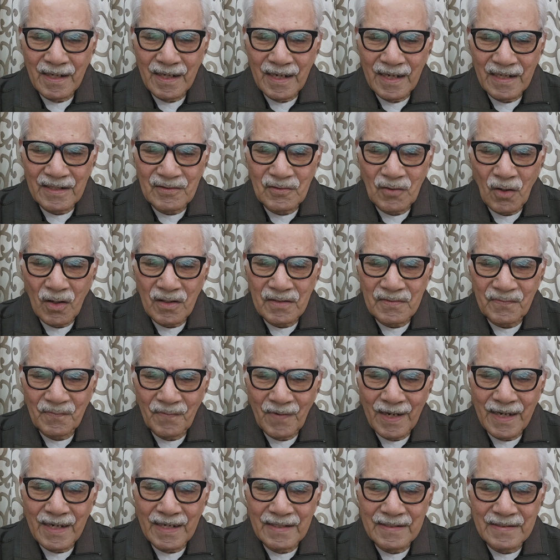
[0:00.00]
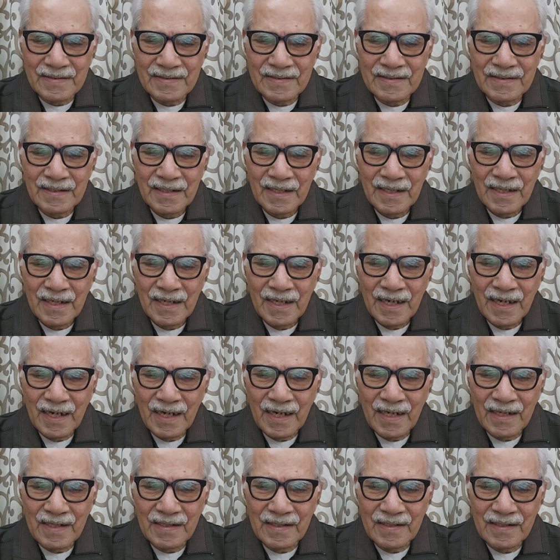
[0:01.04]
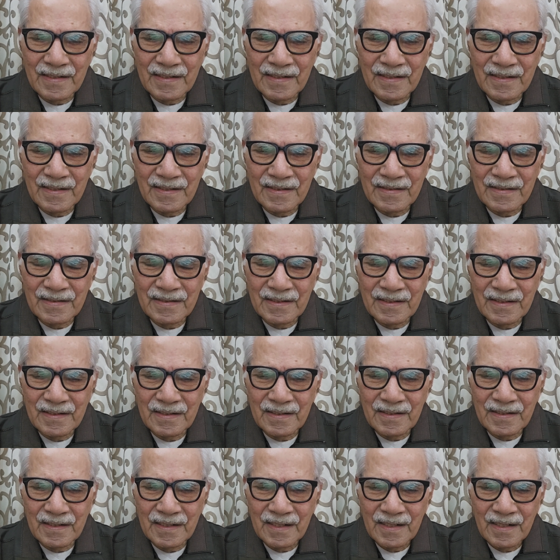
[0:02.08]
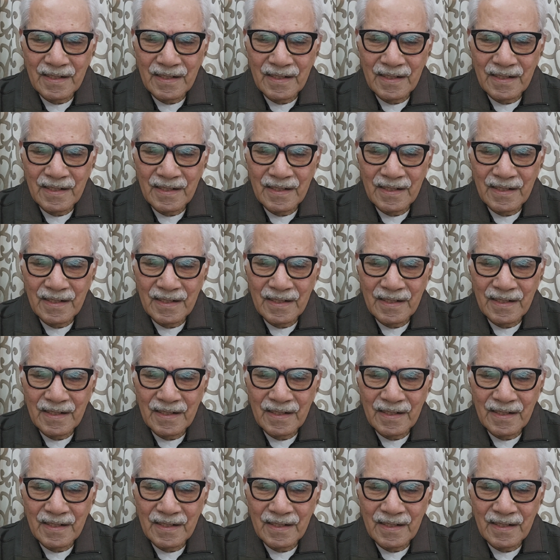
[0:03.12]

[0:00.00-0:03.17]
exhaust fans and the